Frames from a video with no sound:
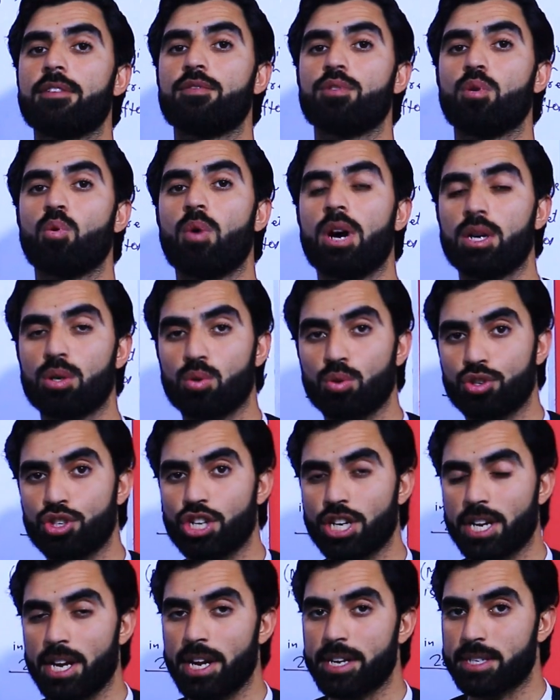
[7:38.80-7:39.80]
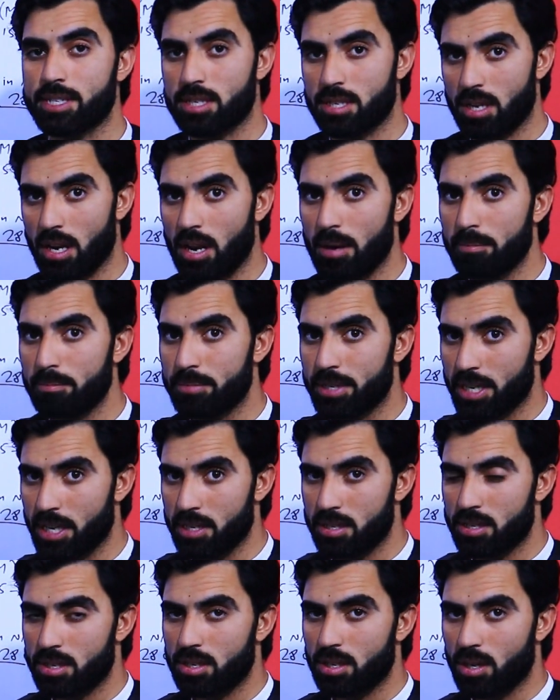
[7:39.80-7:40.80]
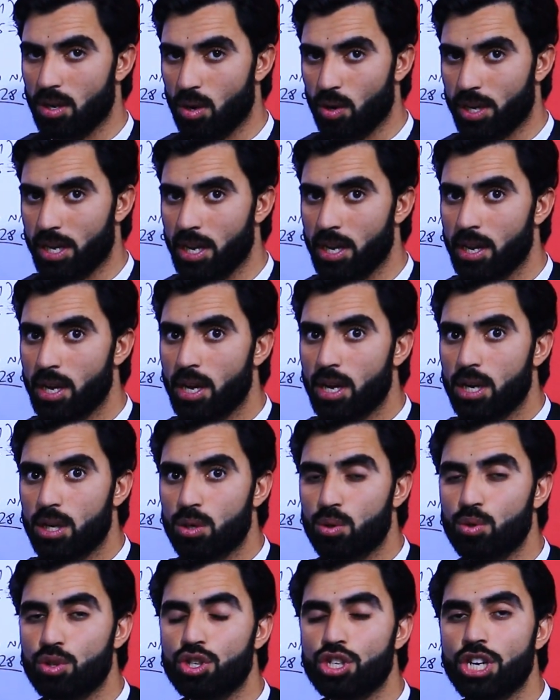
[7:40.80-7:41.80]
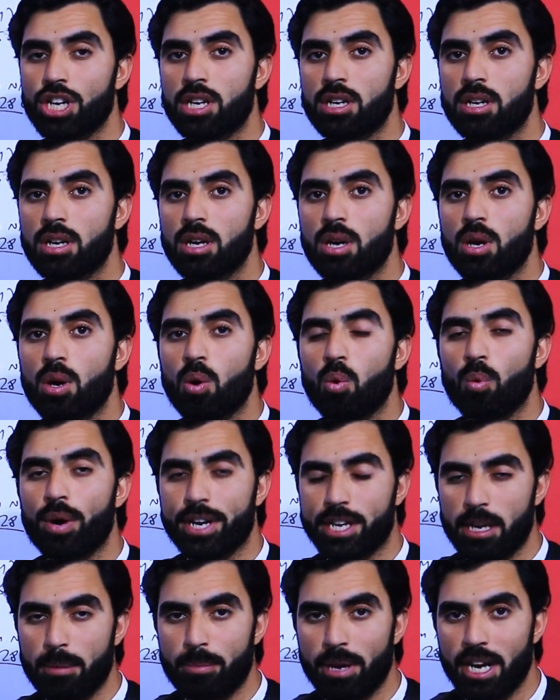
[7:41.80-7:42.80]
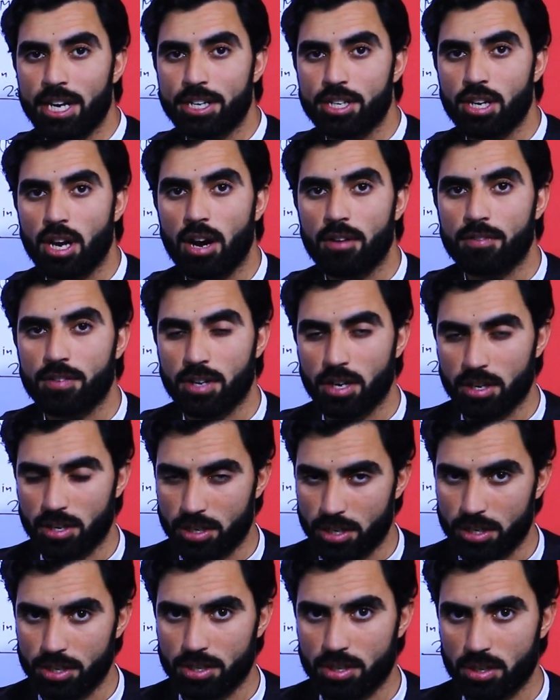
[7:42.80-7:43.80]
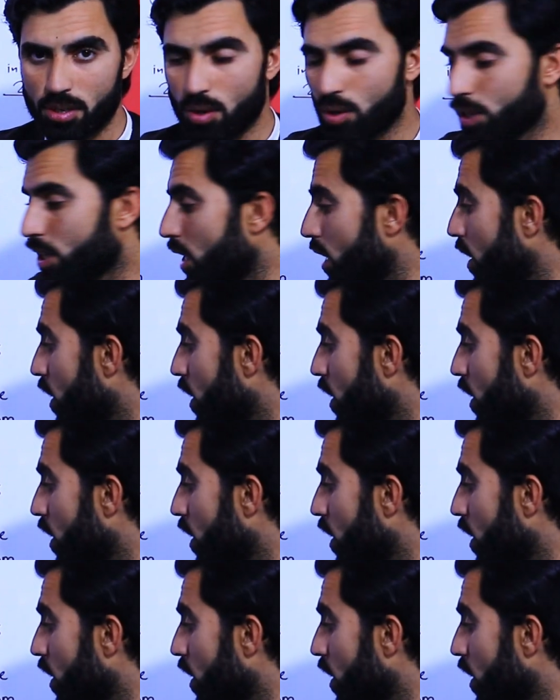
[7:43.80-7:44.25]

if you want to check at slump test okay to check workability of concrete okay